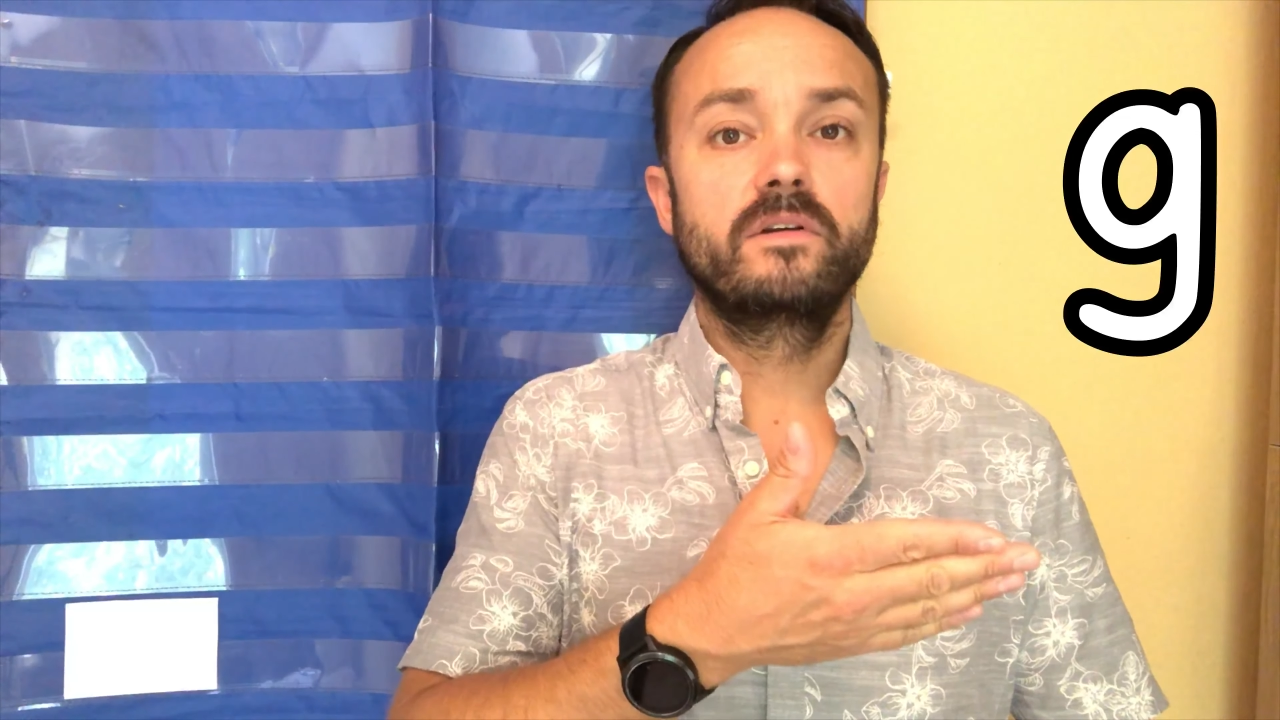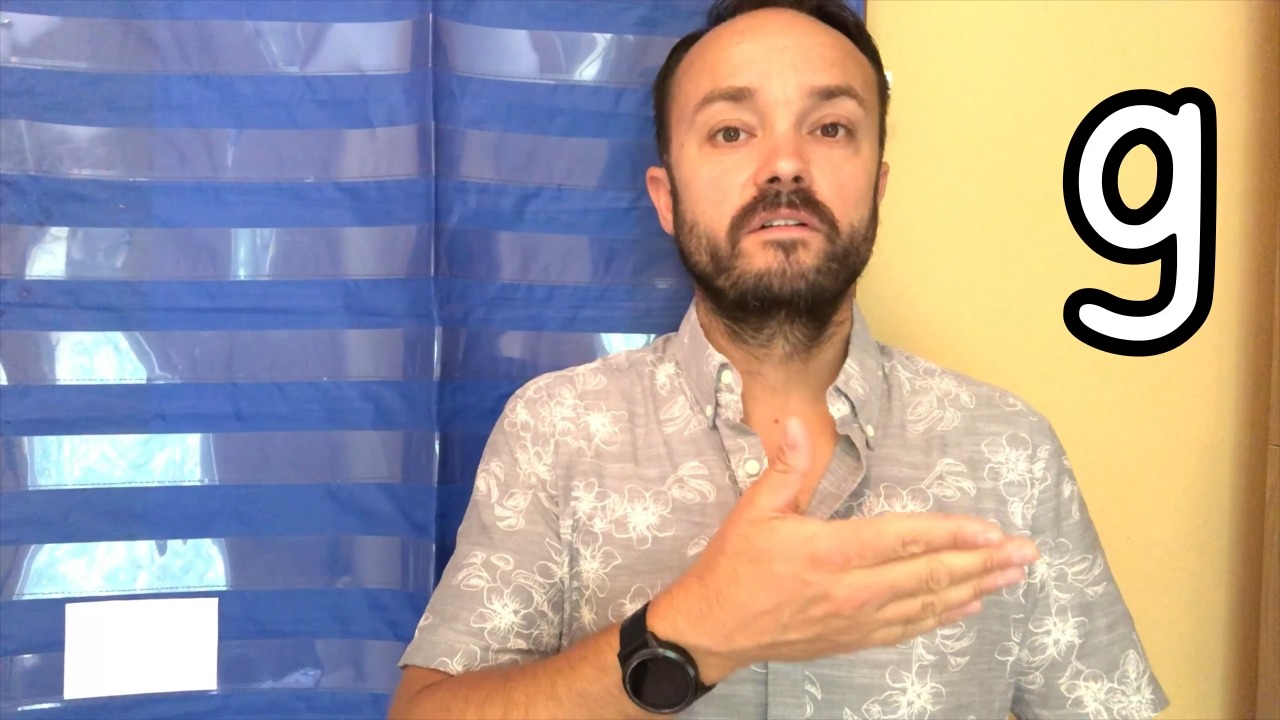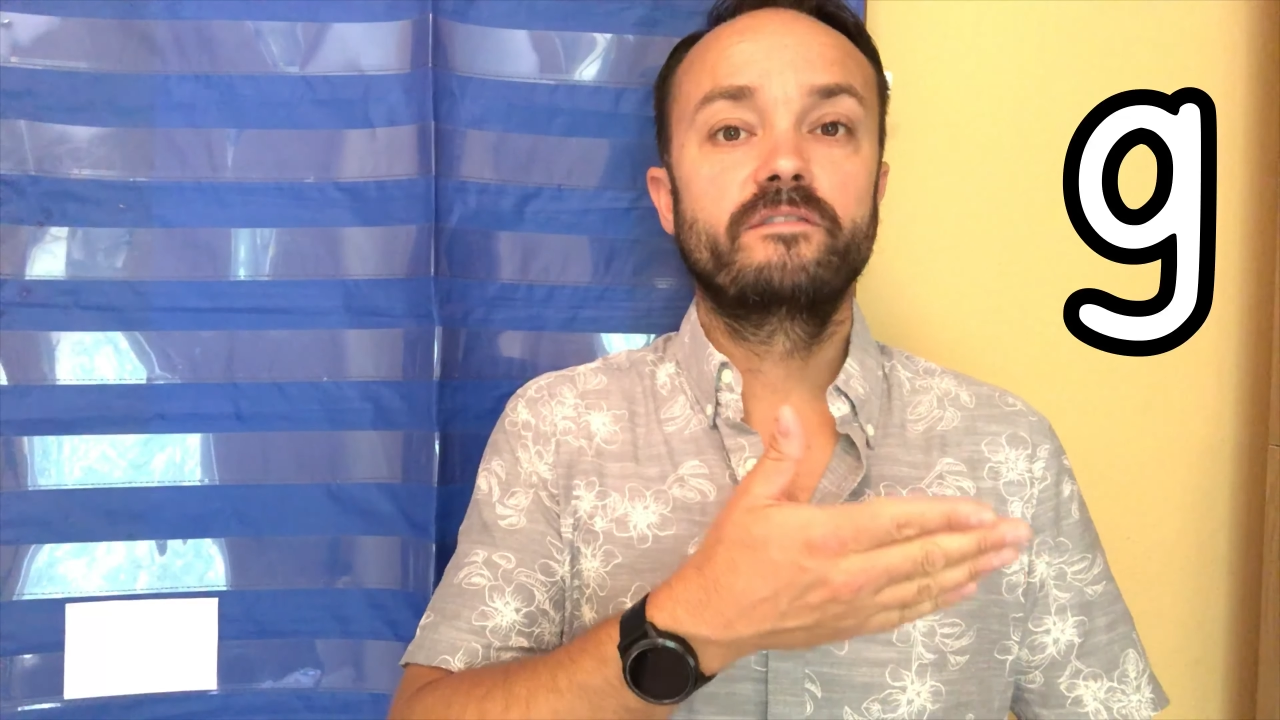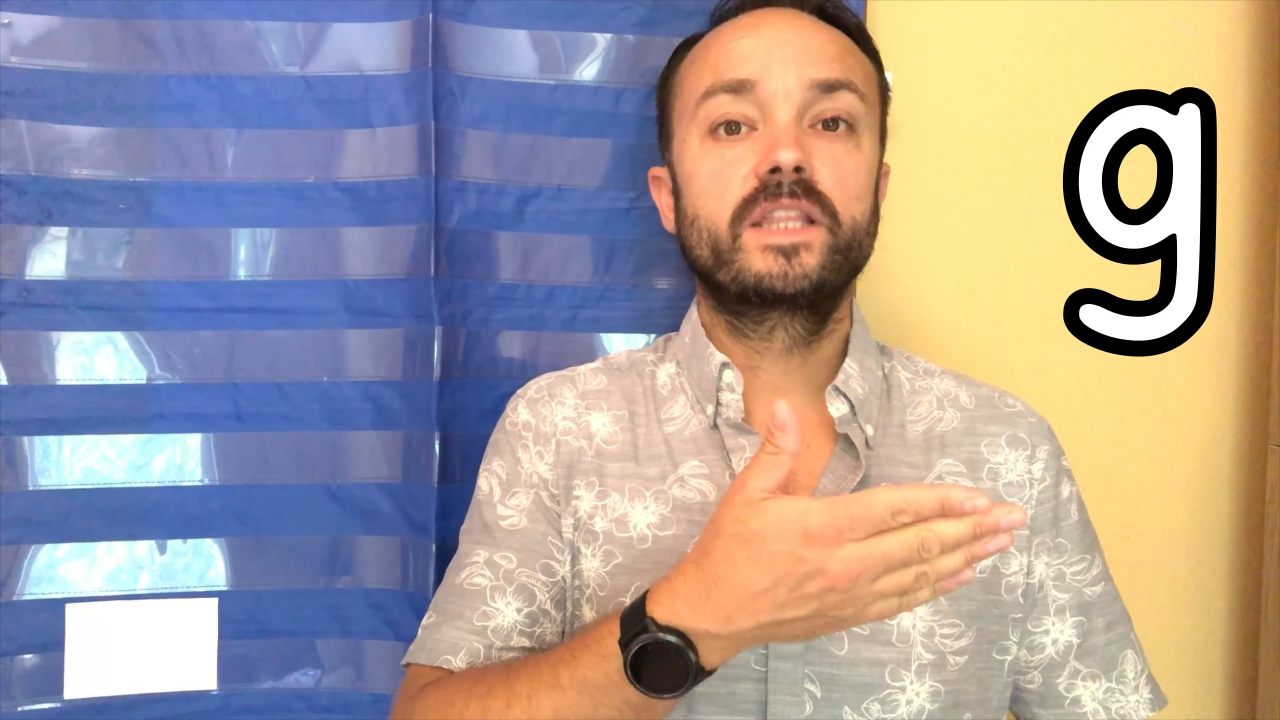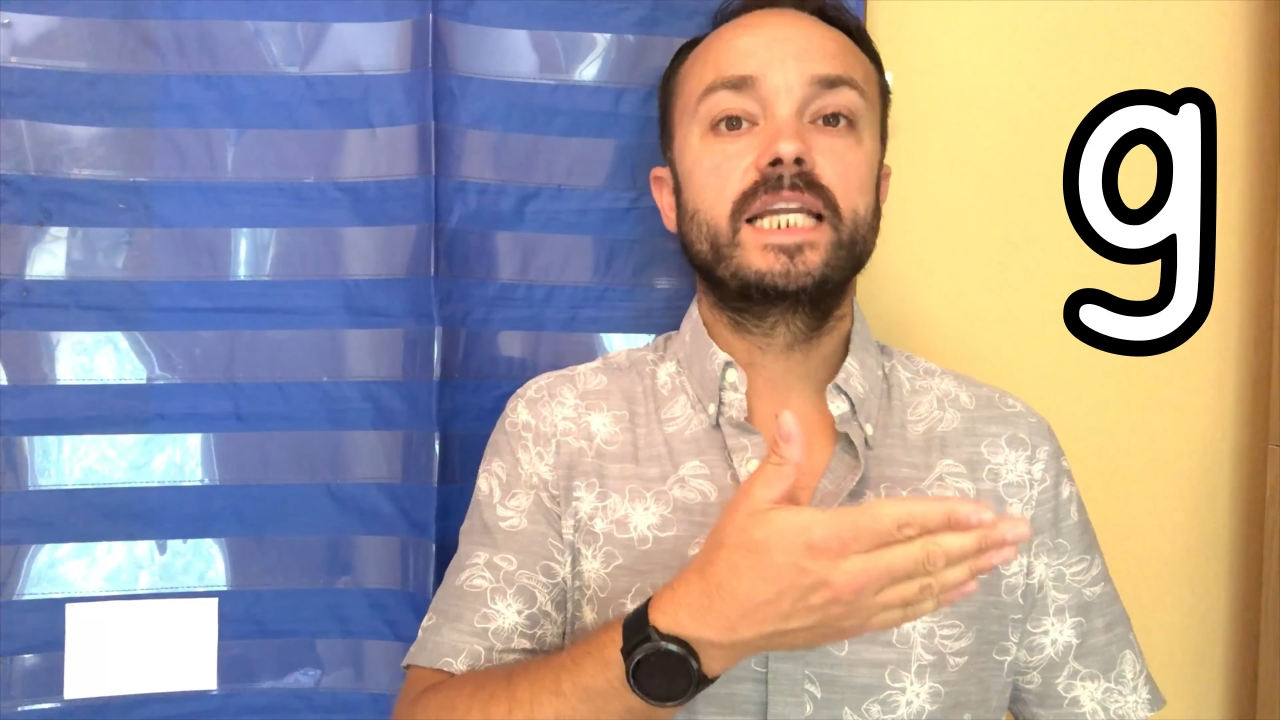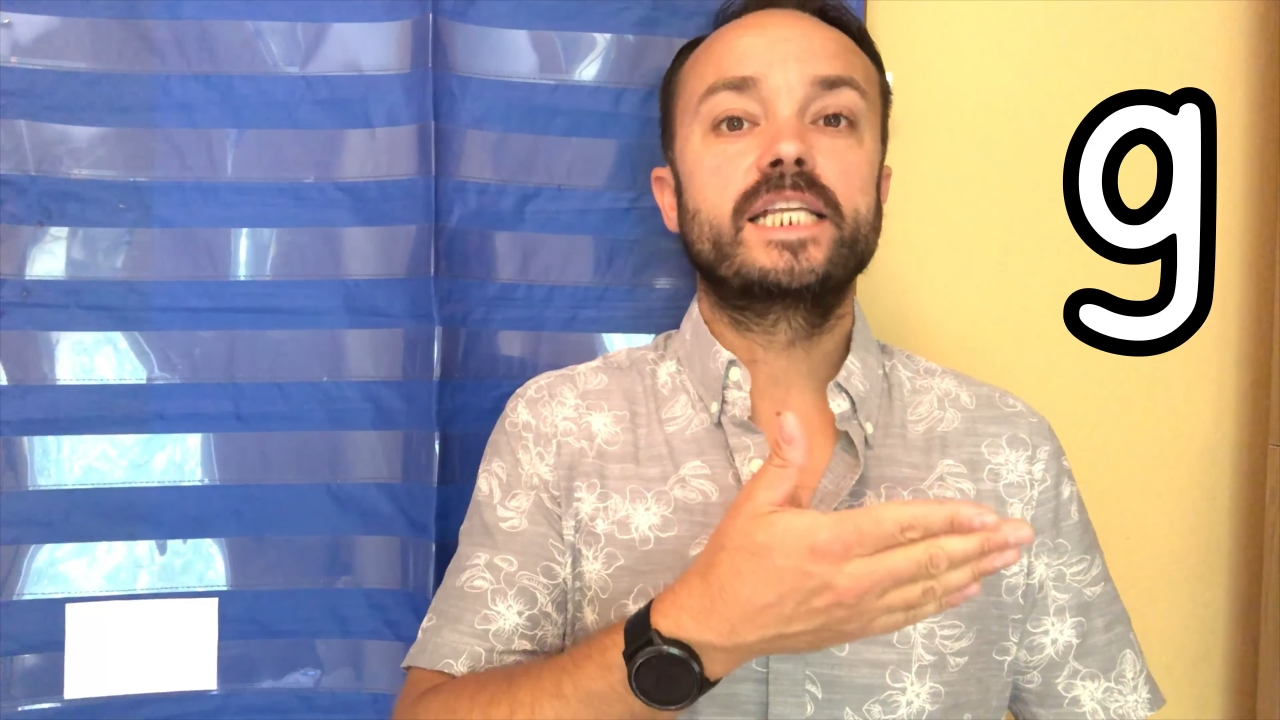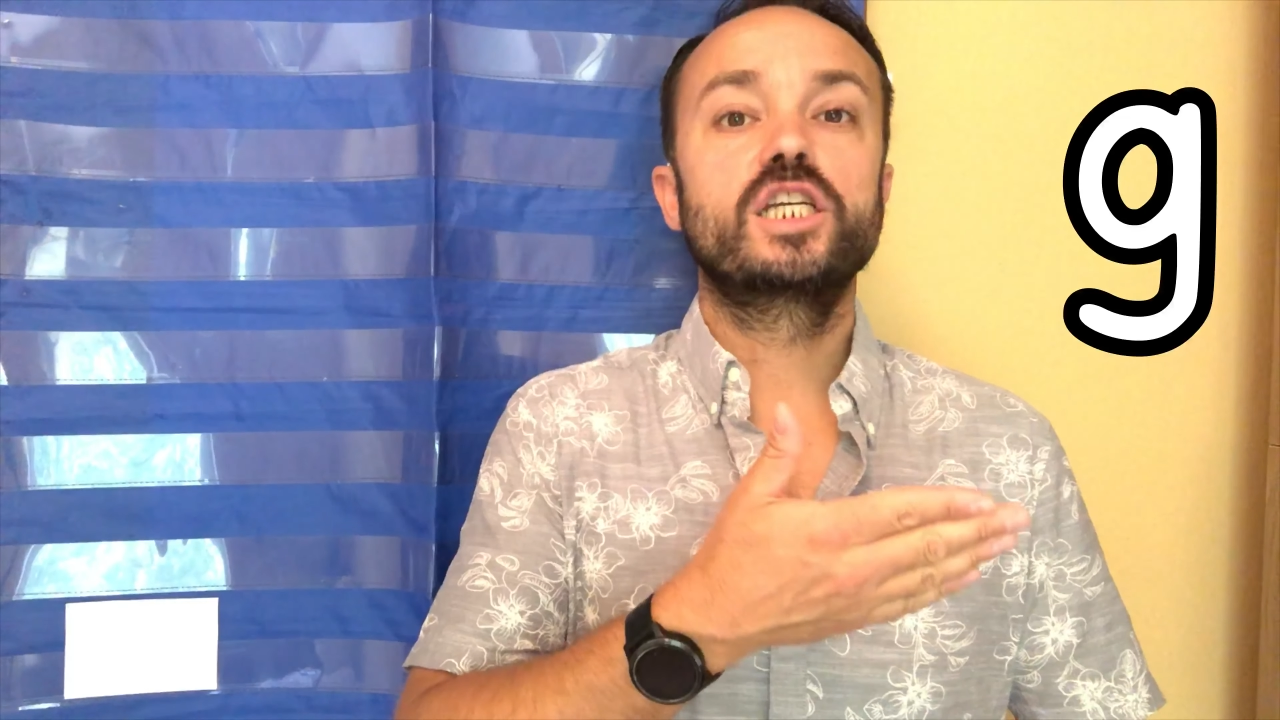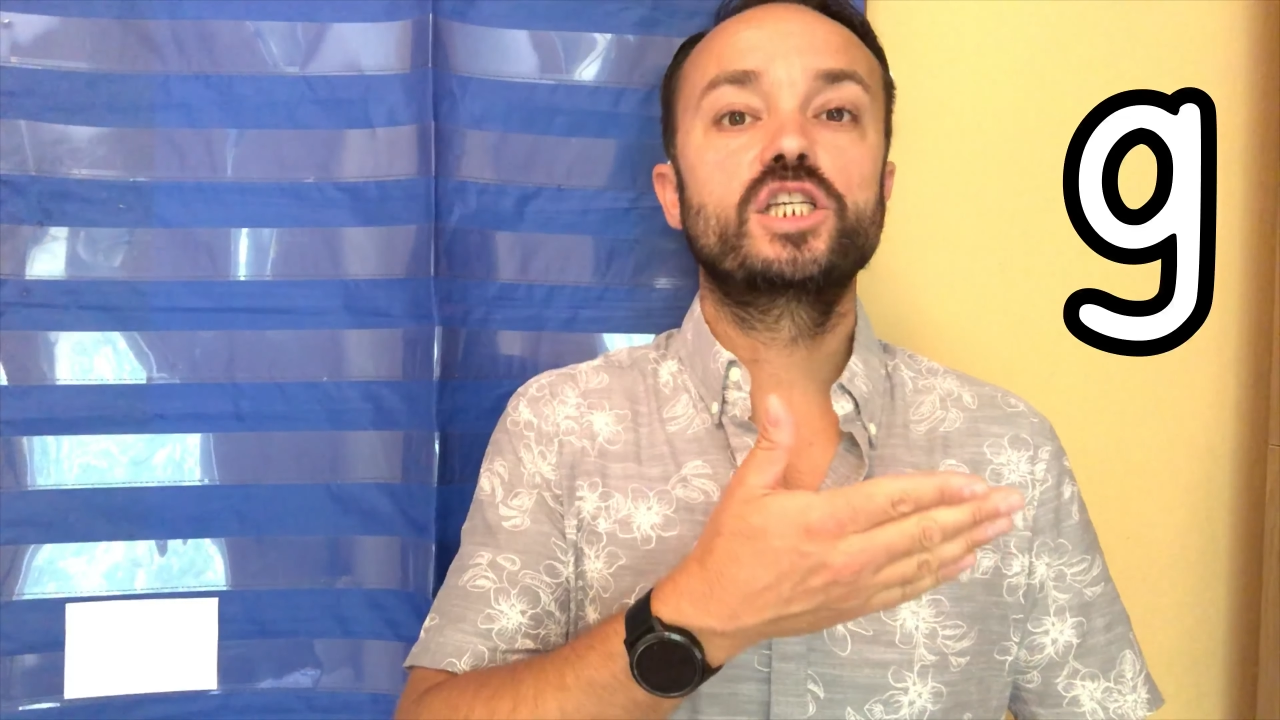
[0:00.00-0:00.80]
for the letter